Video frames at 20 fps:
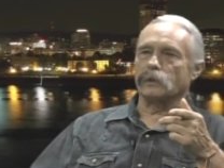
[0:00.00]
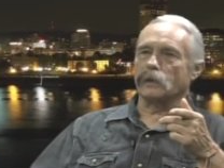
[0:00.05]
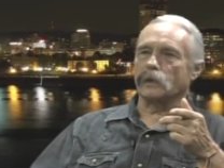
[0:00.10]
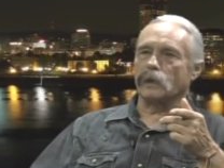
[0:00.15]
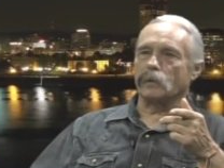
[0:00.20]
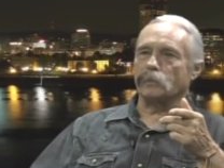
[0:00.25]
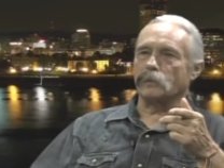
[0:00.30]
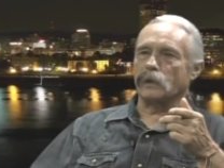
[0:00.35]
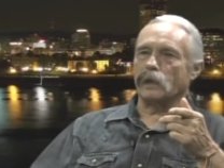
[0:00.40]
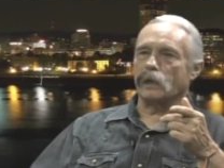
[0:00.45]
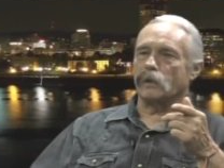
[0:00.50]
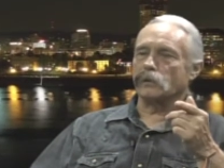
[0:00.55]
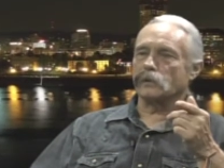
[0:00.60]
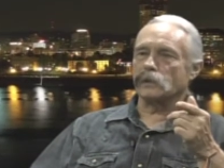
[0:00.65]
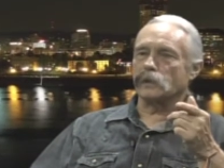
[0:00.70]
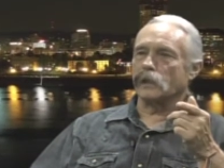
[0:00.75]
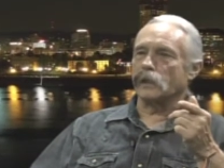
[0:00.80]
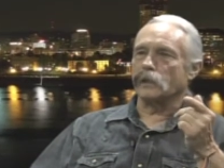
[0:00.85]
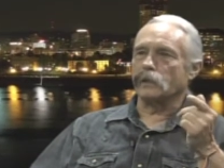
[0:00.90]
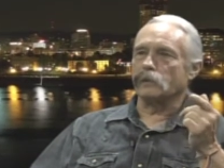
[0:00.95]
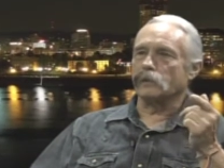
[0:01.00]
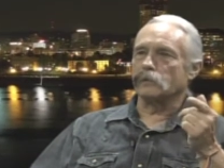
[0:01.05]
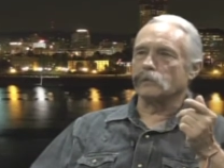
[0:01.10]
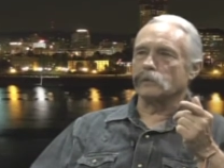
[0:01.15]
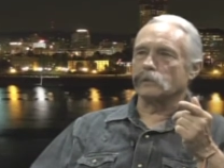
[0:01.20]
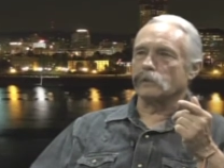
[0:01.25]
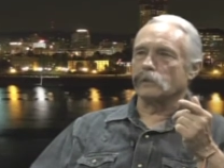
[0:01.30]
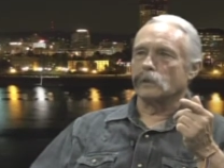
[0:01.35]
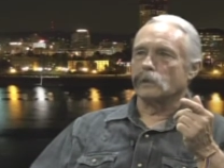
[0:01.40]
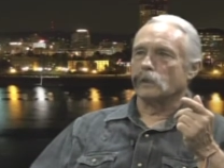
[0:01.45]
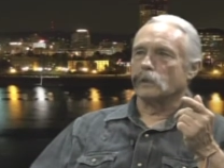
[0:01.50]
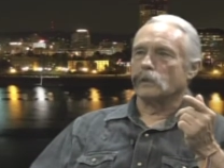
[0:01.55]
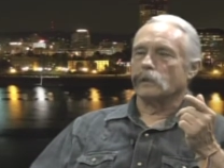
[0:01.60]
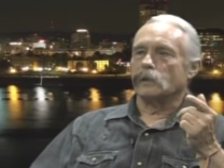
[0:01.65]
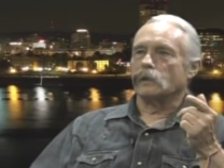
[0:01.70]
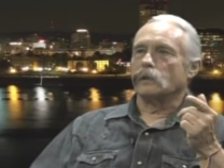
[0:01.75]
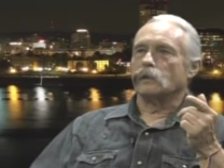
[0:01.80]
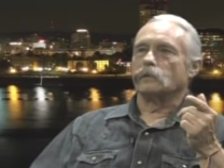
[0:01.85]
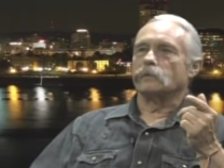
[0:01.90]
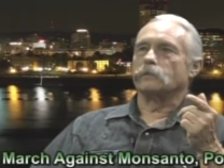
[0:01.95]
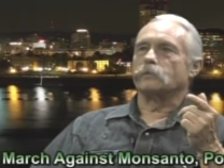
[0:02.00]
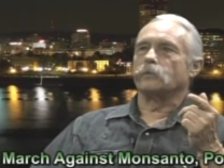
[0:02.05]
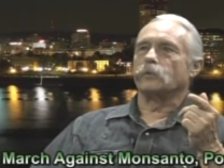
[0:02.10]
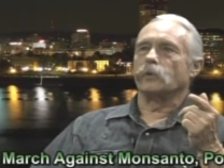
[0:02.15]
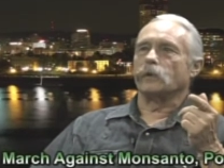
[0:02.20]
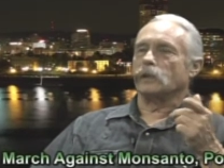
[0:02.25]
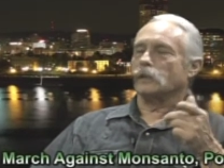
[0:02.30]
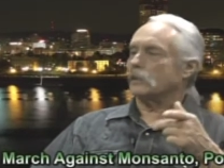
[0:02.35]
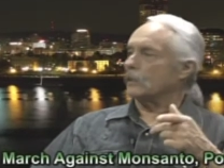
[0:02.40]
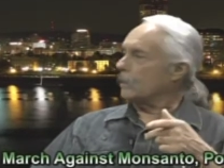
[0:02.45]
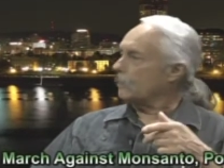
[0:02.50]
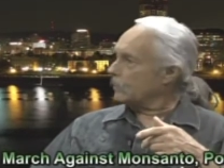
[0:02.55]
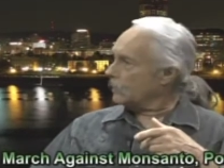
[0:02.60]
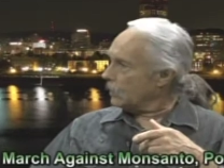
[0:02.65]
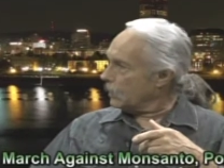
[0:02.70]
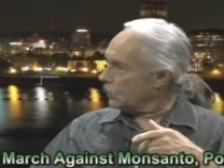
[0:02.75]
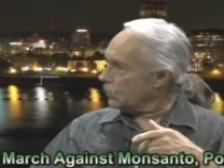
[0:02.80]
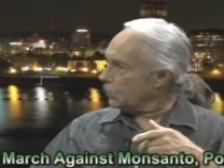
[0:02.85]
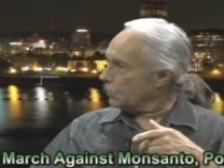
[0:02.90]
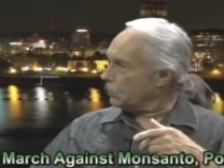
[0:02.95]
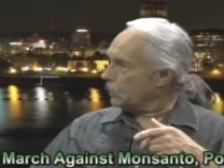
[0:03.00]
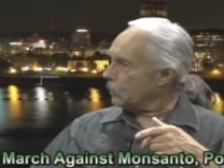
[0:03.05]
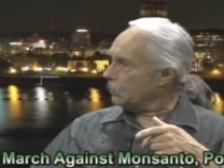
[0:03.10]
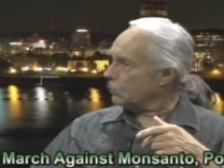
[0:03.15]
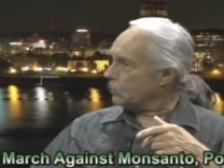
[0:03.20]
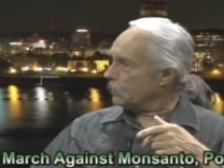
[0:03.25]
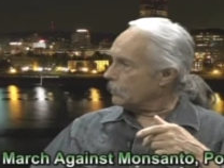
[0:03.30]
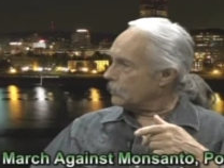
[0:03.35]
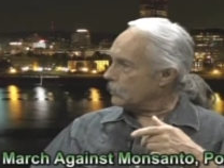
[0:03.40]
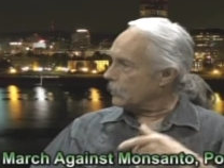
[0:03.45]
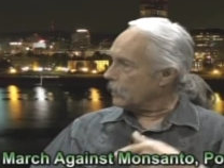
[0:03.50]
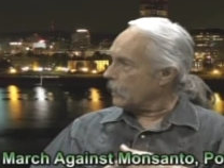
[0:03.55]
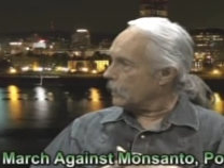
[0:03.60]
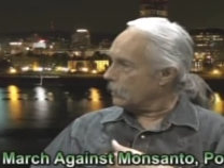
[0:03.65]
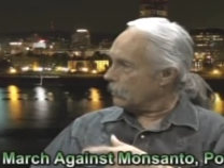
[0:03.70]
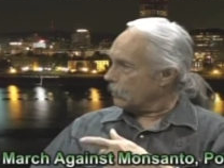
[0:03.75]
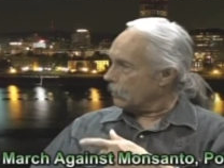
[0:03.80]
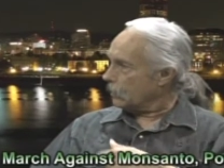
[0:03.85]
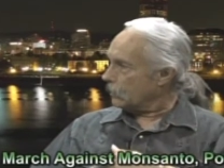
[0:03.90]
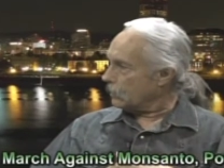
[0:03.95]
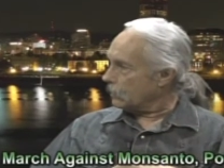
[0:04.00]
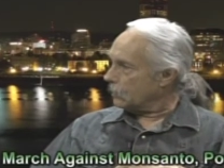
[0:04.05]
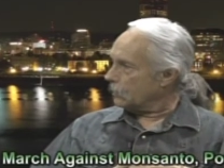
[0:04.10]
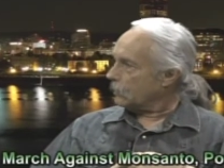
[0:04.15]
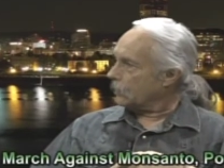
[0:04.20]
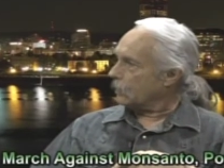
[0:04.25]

and a couple hours later, it was 4,700 people have signed on to oh,